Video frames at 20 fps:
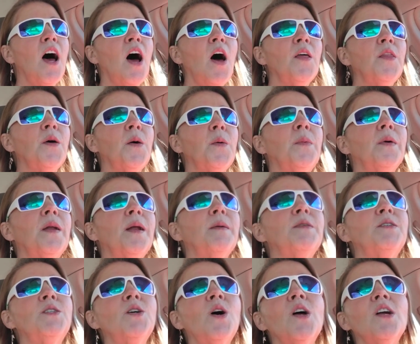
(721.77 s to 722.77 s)
Although when I
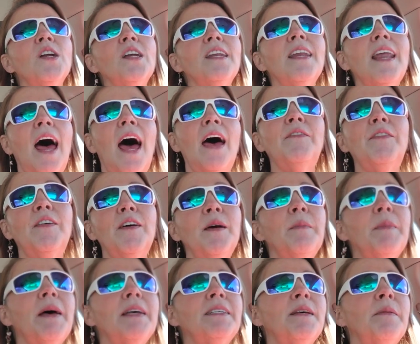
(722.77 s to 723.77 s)
start laughing
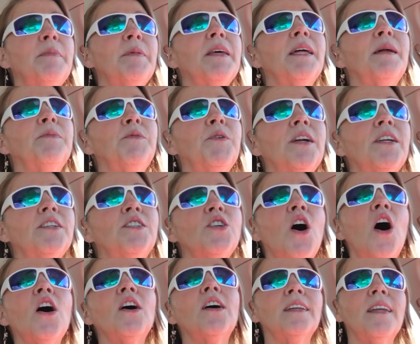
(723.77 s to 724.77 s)
about something and I trying to
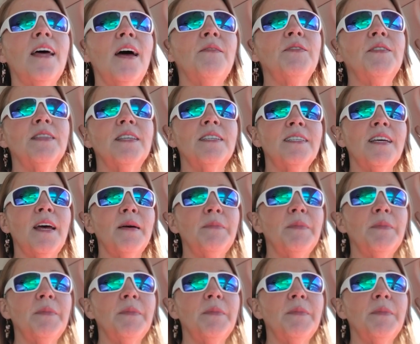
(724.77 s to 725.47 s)
talk and laugh at the same